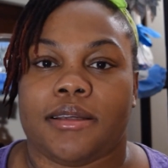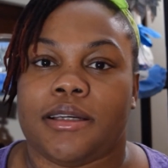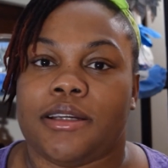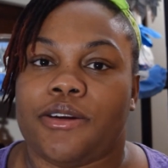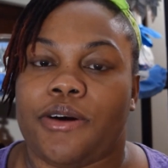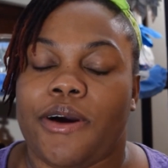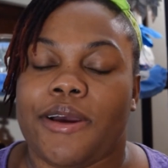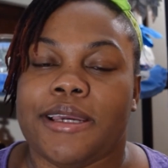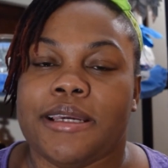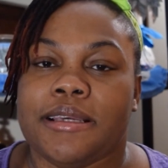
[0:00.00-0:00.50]
you
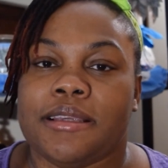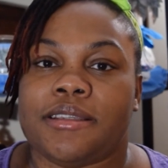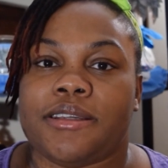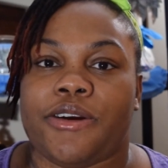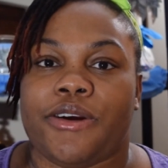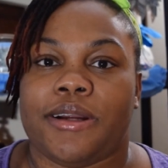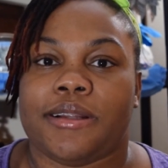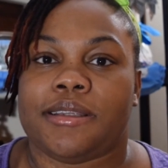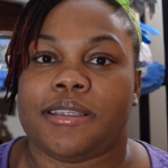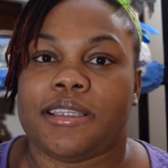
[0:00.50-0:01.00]
know,
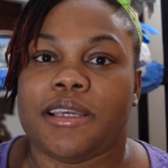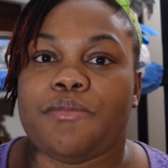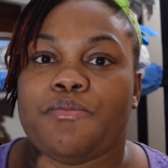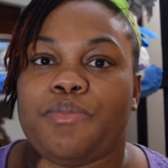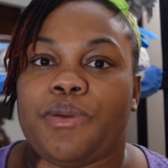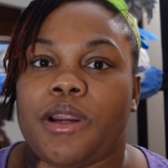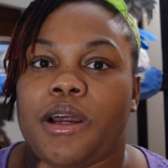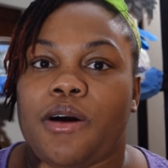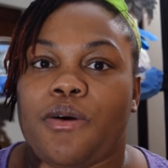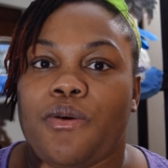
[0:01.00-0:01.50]
easier and
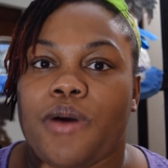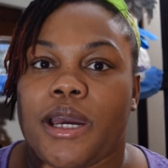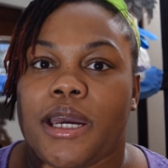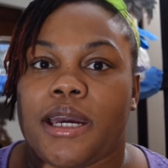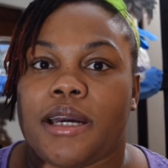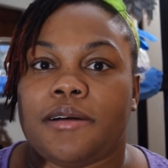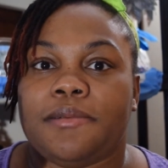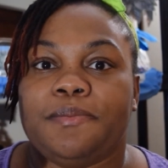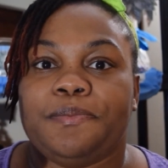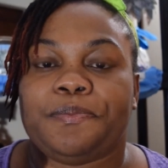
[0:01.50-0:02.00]
simpler
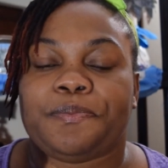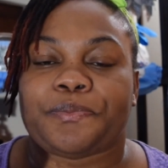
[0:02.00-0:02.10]
way,